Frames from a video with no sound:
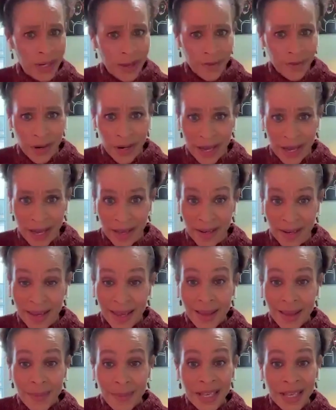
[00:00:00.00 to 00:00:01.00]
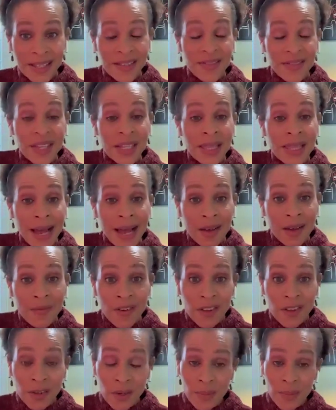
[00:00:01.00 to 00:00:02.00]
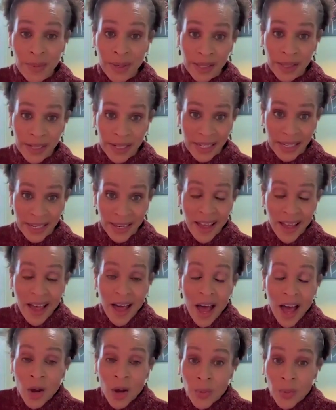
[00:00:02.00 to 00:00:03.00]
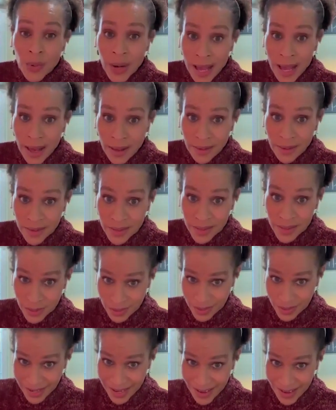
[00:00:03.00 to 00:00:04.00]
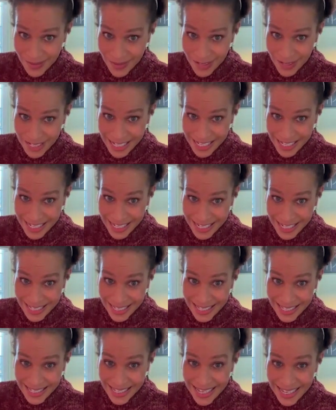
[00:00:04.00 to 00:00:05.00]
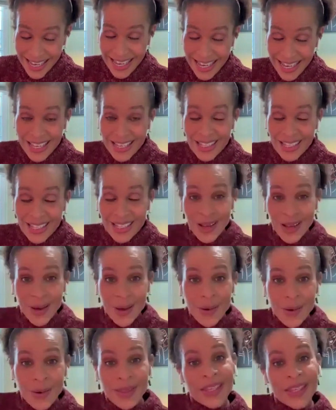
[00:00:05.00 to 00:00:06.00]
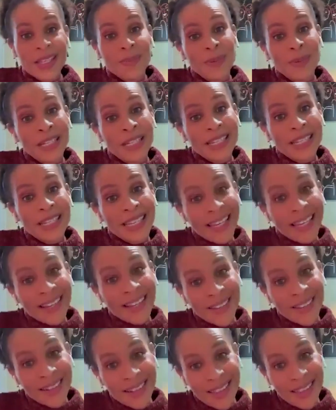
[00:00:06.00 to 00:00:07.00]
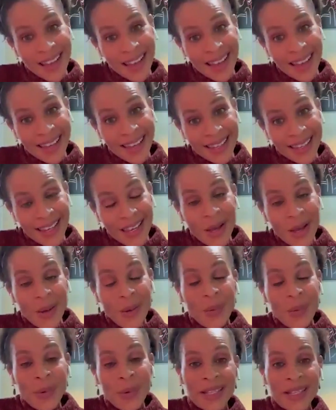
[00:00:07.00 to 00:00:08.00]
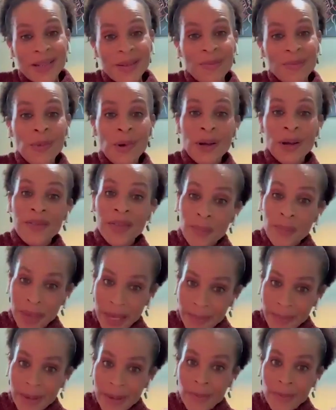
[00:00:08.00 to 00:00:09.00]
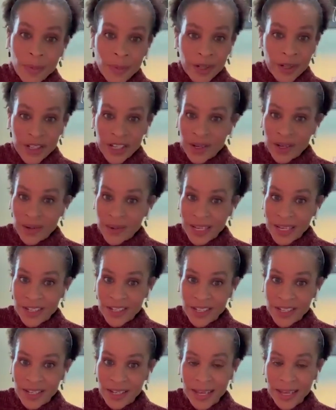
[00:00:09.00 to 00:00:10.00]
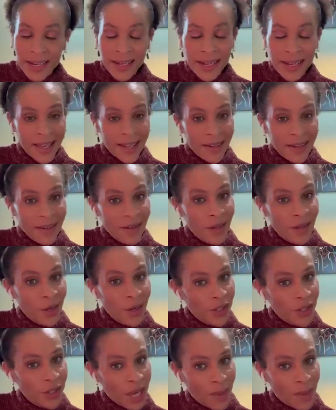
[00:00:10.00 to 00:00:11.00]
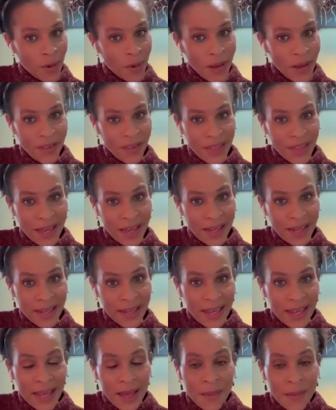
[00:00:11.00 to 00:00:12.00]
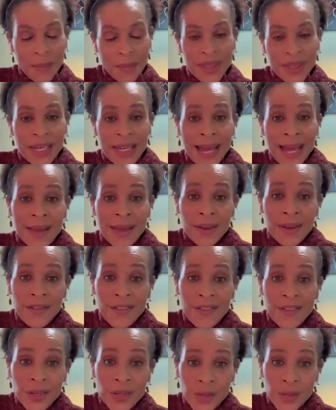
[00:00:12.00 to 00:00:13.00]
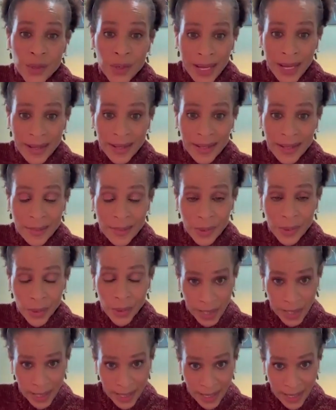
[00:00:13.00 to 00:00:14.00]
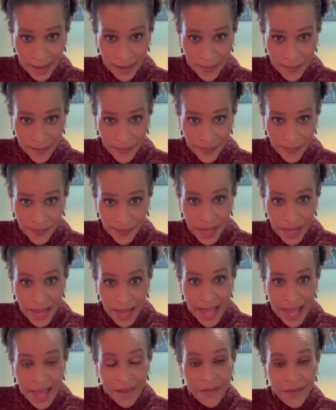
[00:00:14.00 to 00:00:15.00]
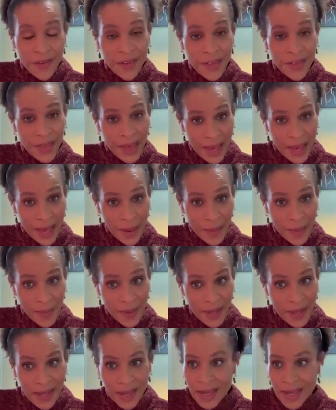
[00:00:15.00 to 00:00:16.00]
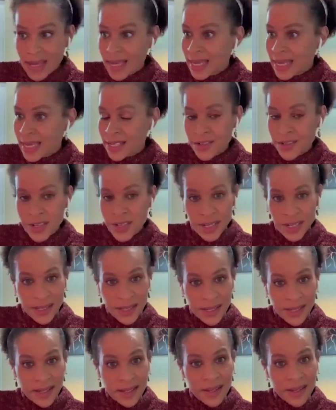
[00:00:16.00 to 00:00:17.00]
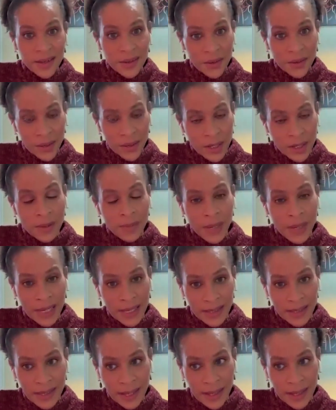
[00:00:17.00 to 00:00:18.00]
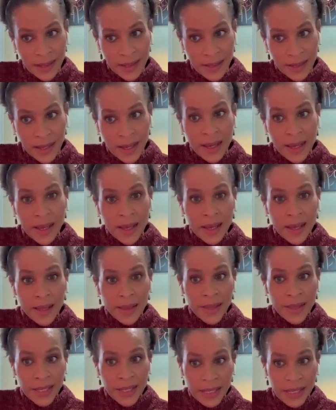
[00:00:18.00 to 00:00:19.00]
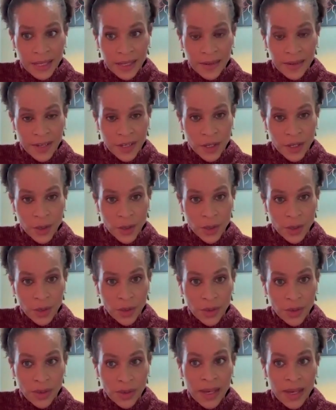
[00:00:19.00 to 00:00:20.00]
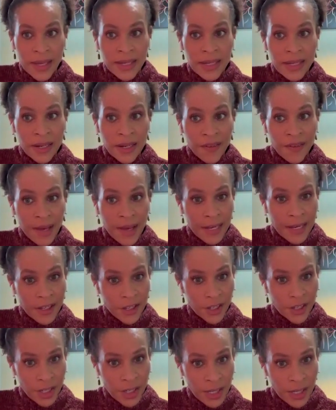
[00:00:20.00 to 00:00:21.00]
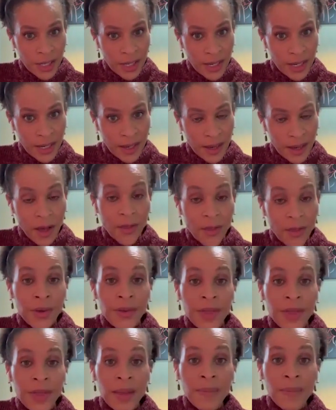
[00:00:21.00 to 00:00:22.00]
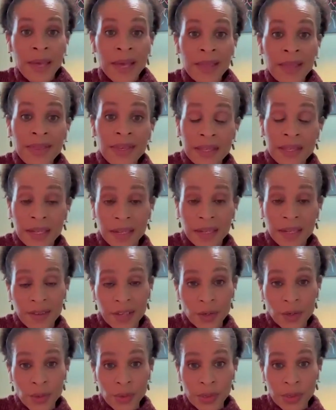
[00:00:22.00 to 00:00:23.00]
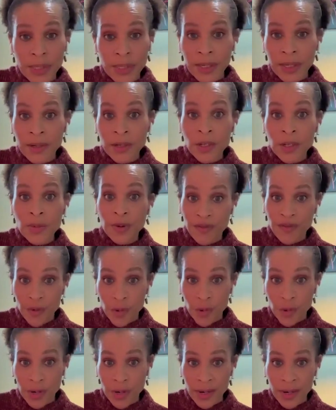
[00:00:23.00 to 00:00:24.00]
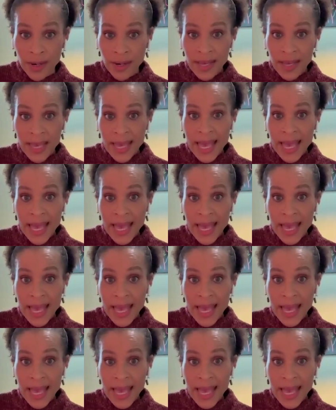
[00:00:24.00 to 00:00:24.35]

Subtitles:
were never had, because of the lack of vulnerability around certain conversations. So this particular client was more of the baby boomer generation. And again, no shame around that, but they'd had their first trans employee. And for them, it just couldn't make sense. This individual identified as she, although they met this individual years before